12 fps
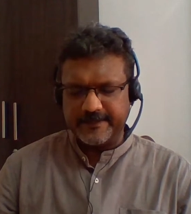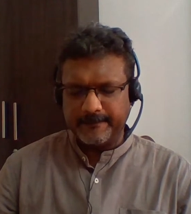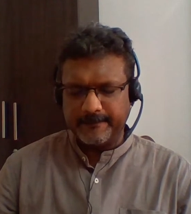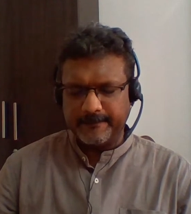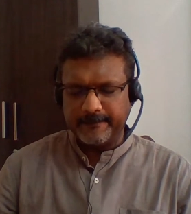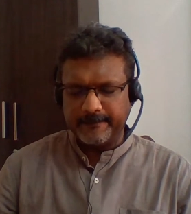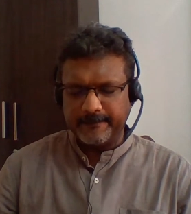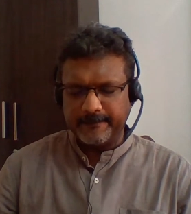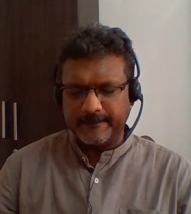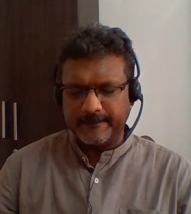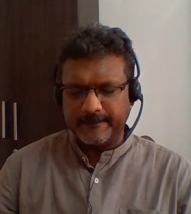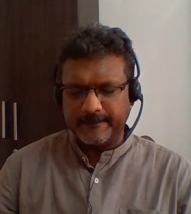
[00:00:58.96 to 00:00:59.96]

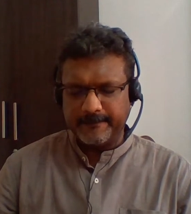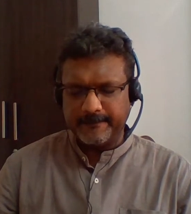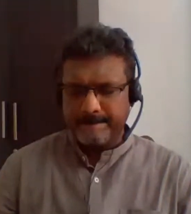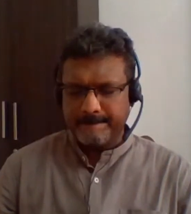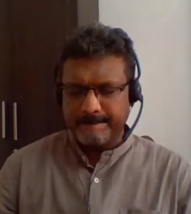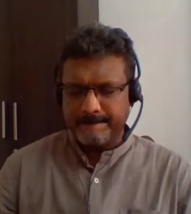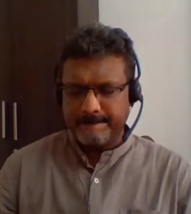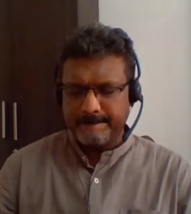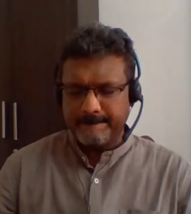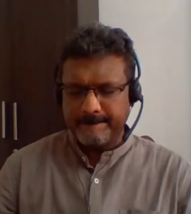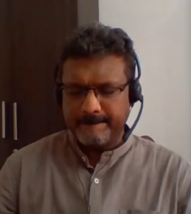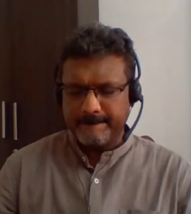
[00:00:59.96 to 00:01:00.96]

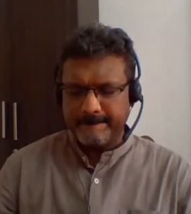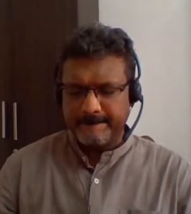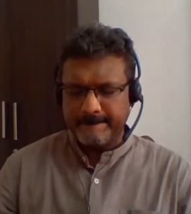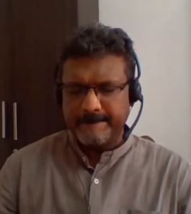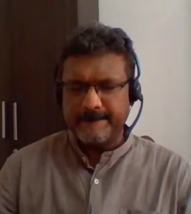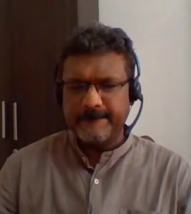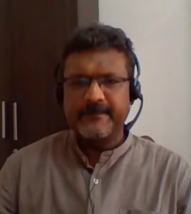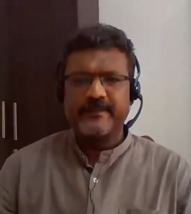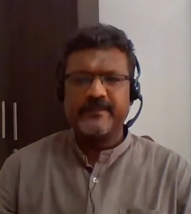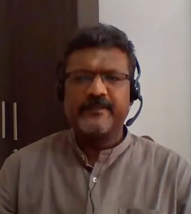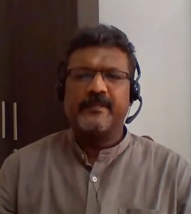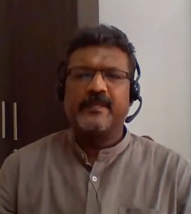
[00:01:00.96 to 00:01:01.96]

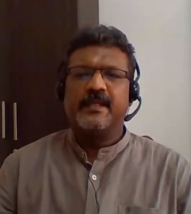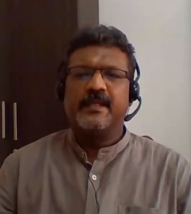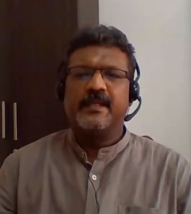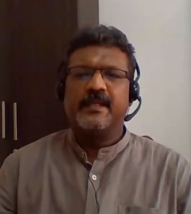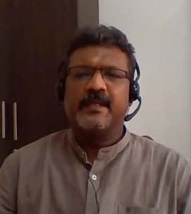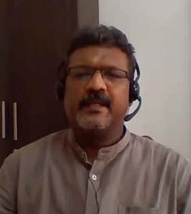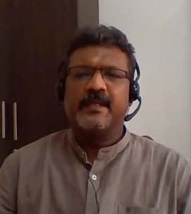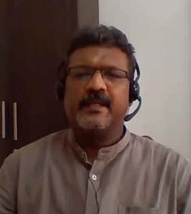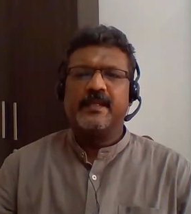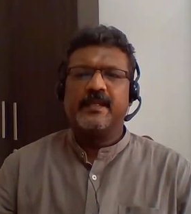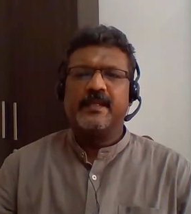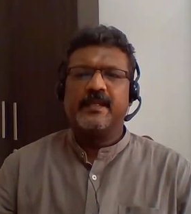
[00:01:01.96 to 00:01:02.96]

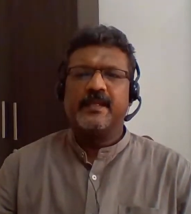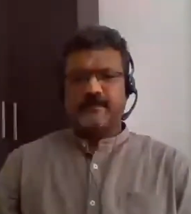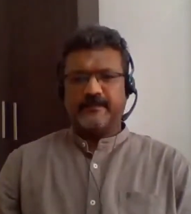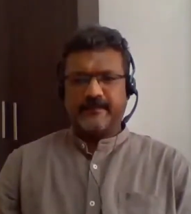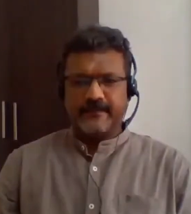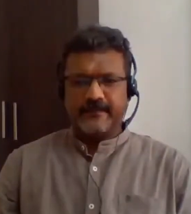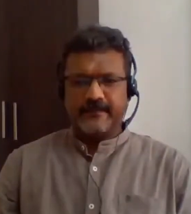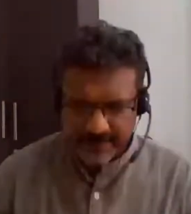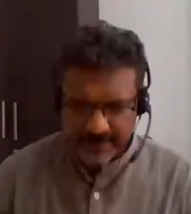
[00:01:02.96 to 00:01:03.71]
(no one is talking)